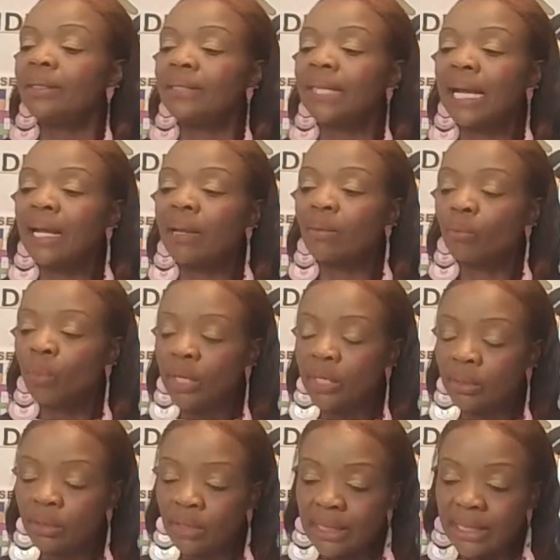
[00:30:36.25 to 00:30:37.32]
that
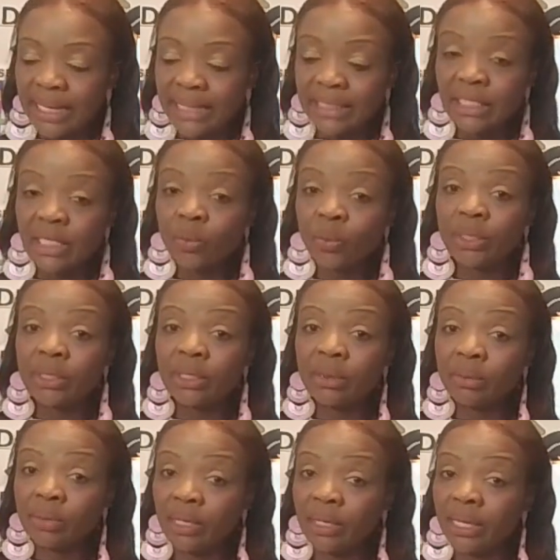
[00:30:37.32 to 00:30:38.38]
when connected with
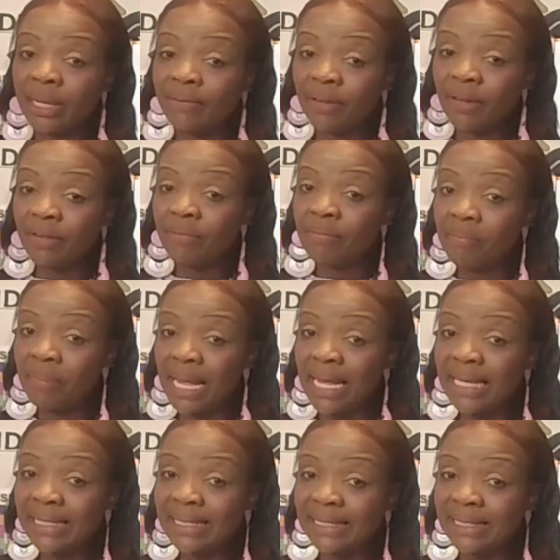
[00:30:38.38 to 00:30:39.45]
the level of
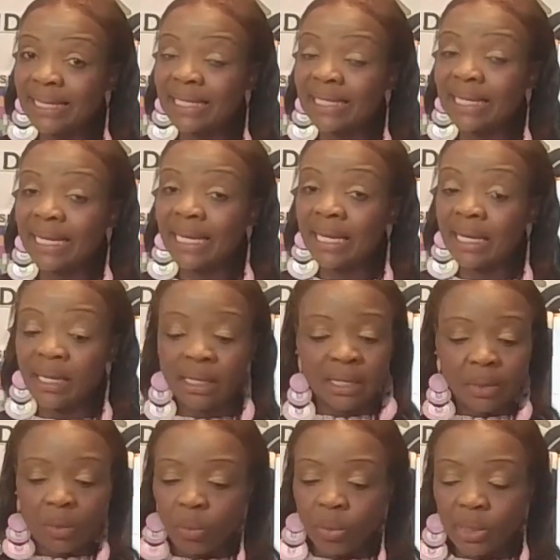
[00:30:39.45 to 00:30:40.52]
mindset and
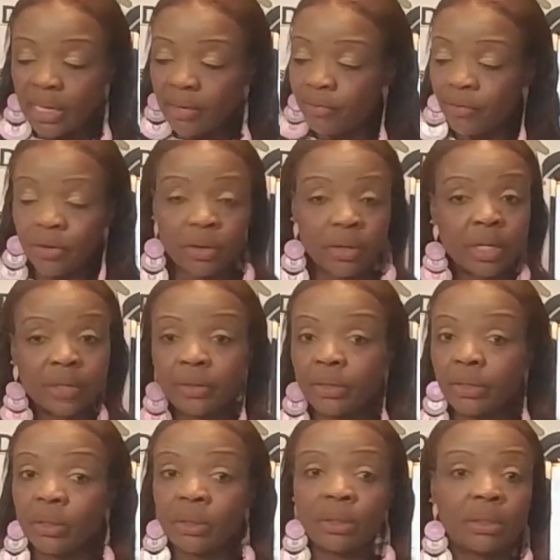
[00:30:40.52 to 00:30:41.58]
whatever
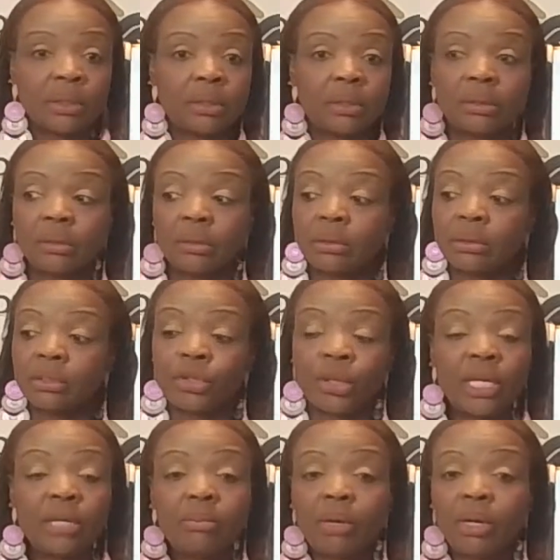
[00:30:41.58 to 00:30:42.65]
other
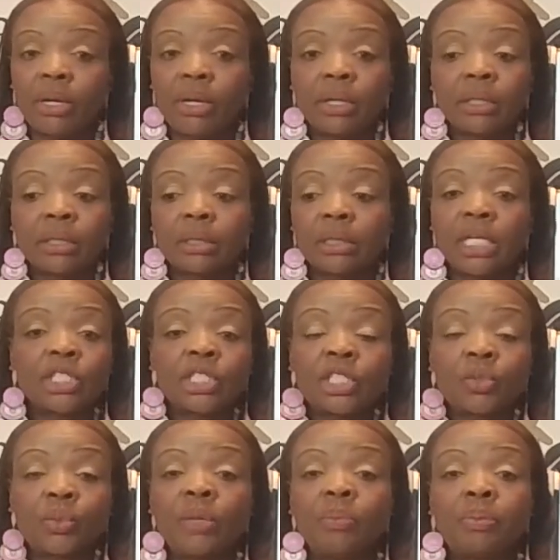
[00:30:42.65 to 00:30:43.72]
trademark
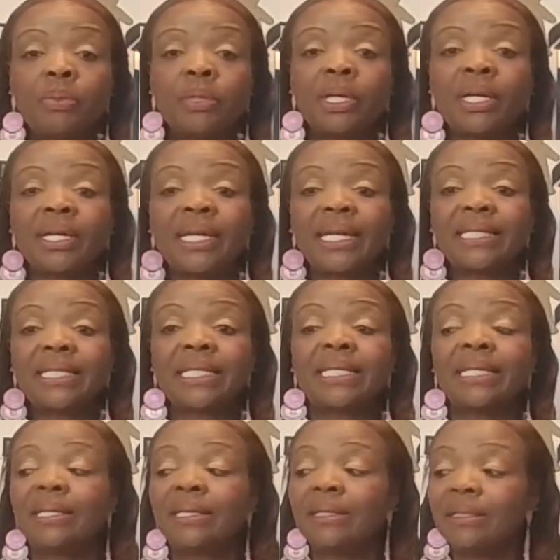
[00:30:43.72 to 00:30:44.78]
touches we put on it,
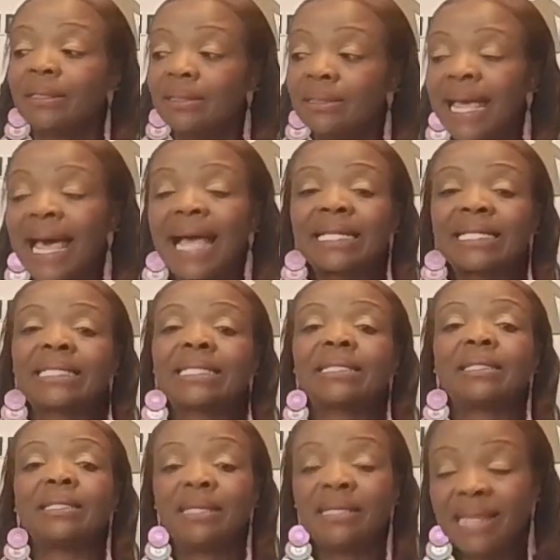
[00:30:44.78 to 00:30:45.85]
that
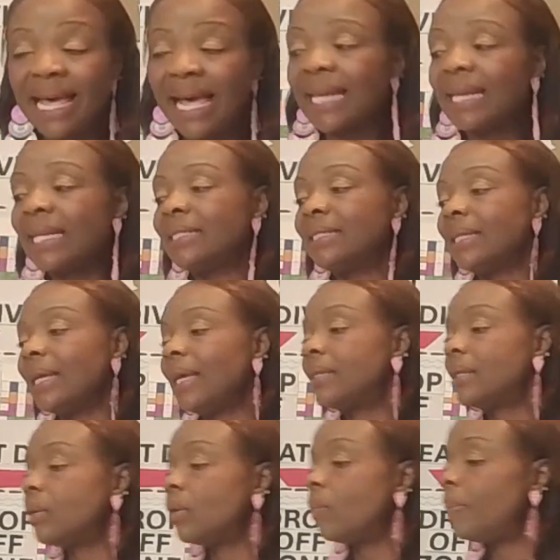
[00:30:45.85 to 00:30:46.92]
is the
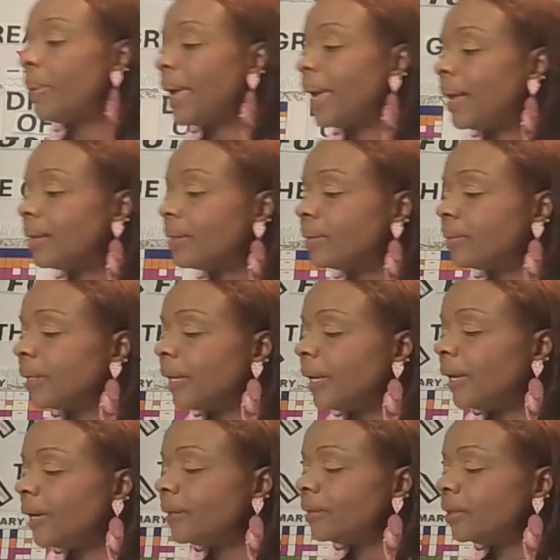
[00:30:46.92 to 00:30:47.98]
ethical path,
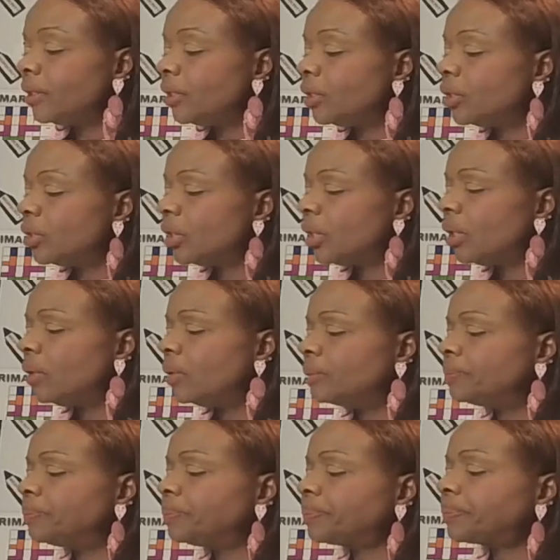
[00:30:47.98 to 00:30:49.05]
okay? So,